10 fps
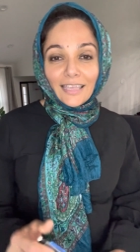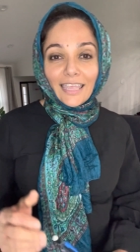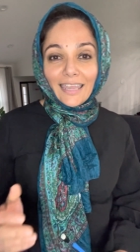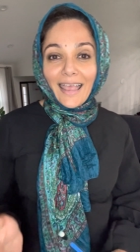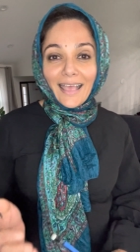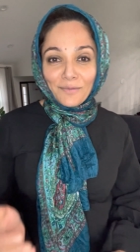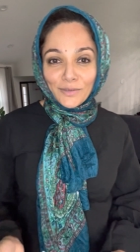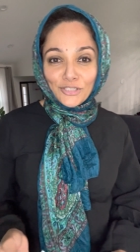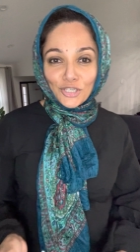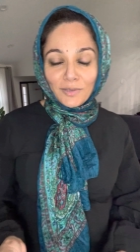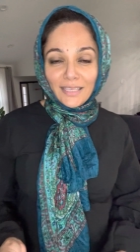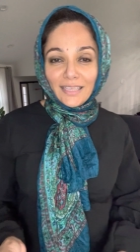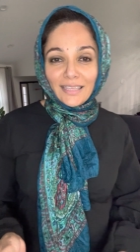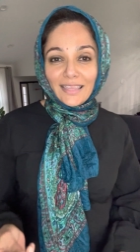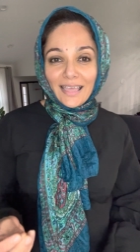It happened to
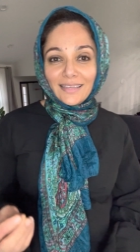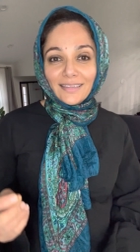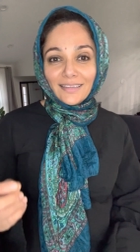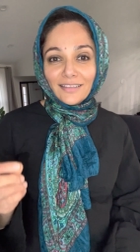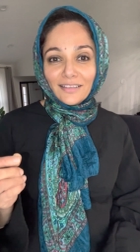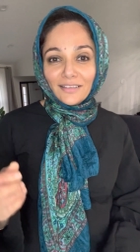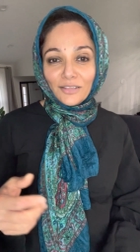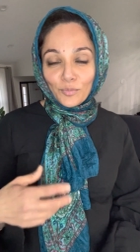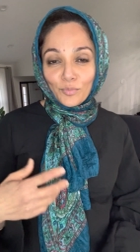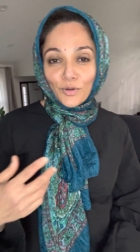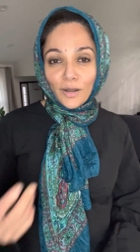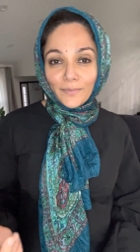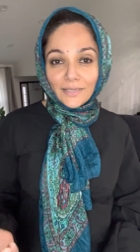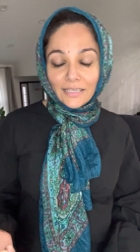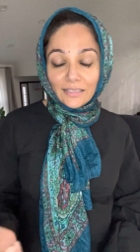be that the
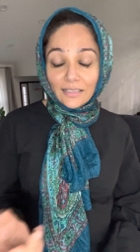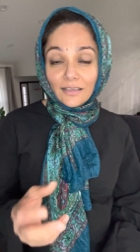property,